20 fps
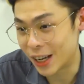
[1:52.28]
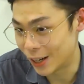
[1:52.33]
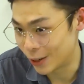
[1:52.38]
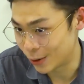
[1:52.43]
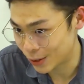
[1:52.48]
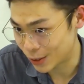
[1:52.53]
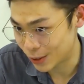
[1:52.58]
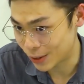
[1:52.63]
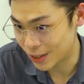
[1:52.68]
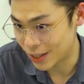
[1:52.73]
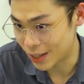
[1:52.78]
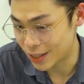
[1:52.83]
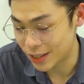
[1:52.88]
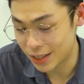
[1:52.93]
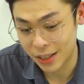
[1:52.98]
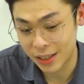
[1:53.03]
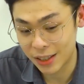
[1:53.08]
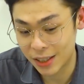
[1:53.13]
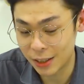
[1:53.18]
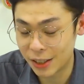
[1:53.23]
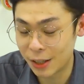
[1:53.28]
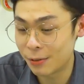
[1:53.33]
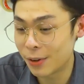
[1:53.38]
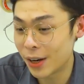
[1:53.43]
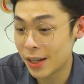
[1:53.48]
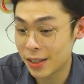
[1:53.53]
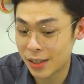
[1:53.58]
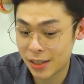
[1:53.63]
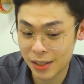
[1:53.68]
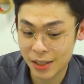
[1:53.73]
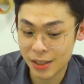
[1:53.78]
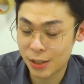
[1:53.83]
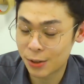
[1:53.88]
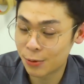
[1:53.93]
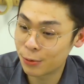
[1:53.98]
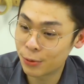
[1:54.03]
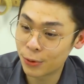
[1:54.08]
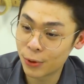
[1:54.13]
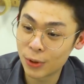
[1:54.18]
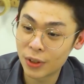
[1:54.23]
You can also set it. The device
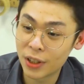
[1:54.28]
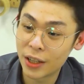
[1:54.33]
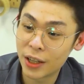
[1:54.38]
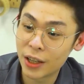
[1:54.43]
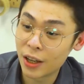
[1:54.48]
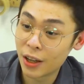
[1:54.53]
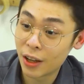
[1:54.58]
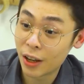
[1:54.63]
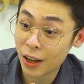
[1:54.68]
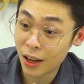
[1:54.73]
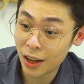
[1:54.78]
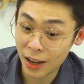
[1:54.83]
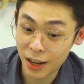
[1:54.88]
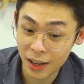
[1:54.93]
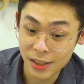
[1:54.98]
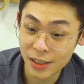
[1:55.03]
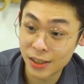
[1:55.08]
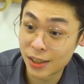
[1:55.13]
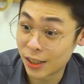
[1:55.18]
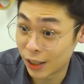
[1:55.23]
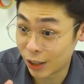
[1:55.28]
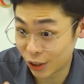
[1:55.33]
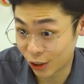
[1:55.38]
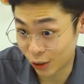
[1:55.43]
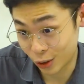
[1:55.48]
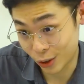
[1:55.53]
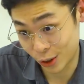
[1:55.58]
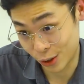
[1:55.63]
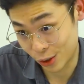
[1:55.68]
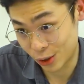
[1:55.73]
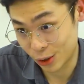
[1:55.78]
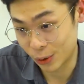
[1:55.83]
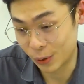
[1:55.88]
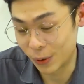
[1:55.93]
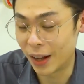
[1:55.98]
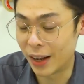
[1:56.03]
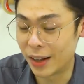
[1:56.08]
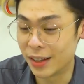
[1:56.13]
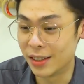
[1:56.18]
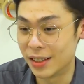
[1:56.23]
is fully under your
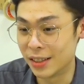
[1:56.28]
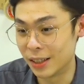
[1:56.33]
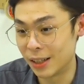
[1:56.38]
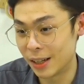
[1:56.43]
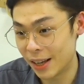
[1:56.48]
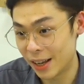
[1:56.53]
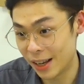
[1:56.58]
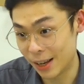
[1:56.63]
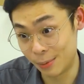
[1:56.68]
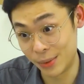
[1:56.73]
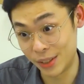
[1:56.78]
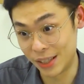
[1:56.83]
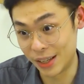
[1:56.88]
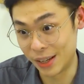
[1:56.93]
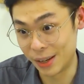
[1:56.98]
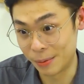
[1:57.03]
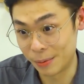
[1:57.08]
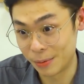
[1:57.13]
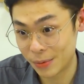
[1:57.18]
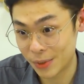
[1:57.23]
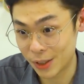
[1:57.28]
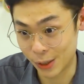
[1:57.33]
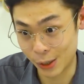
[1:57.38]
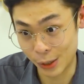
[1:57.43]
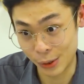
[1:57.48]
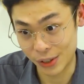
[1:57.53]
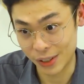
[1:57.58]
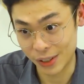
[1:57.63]
control under MDM